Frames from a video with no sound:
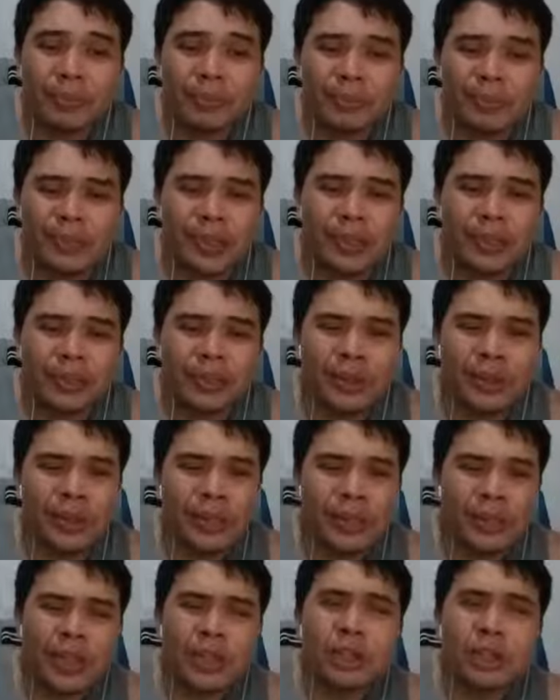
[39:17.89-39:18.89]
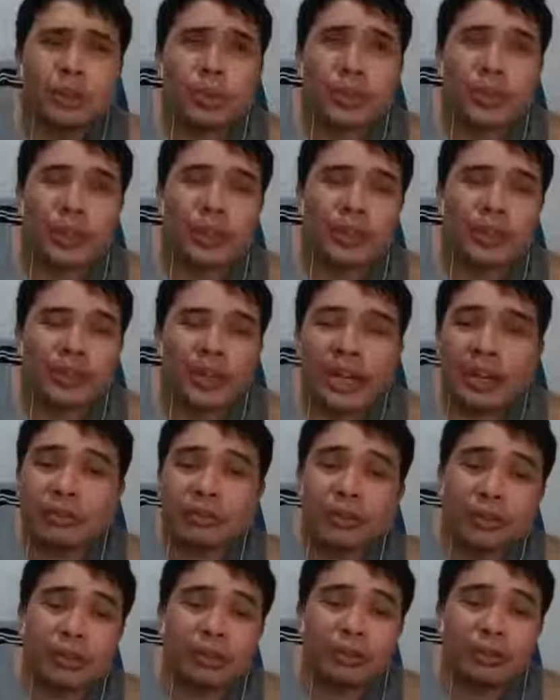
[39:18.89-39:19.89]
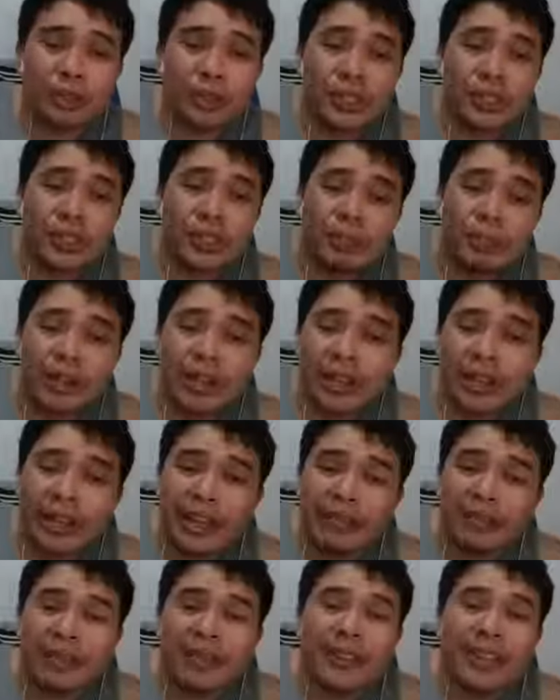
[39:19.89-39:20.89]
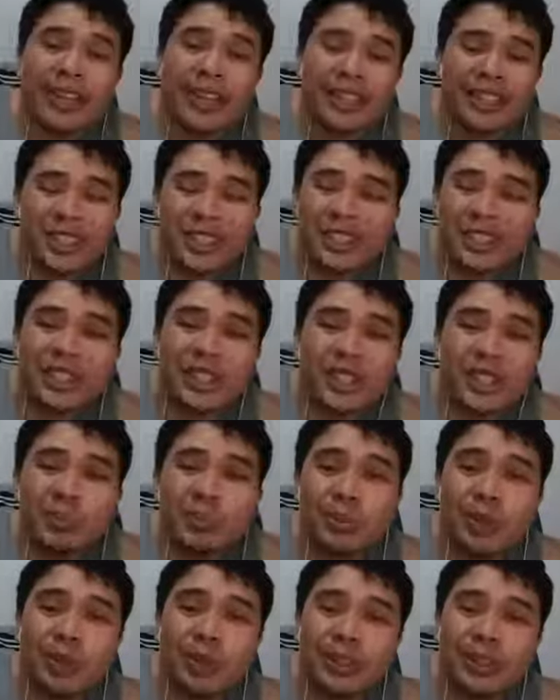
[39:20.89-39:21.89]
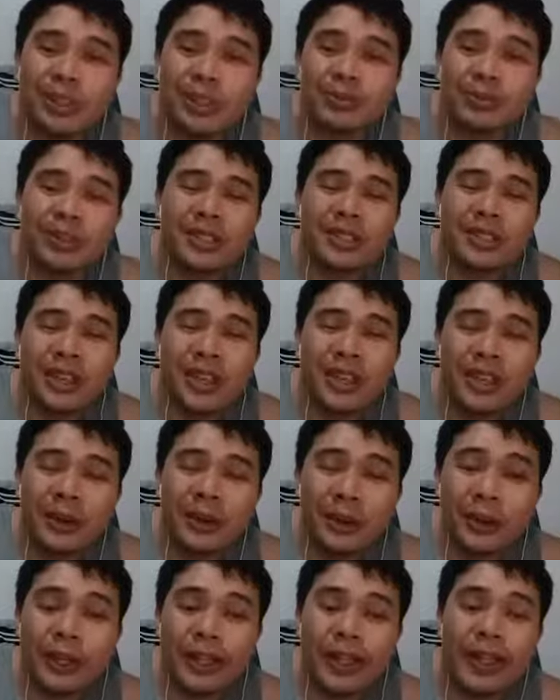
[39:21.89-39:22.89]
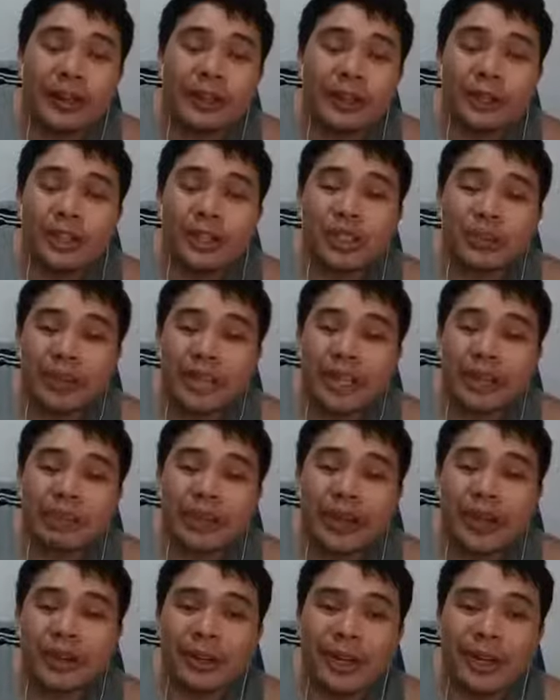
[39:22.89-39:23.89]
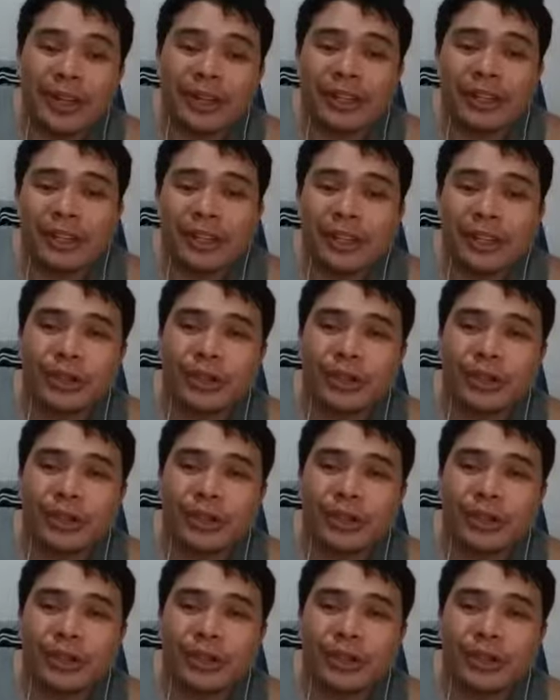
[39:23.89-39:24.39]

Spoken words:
Well, actually, after the first tip, I gave you like 6 more tips on how to speak better English.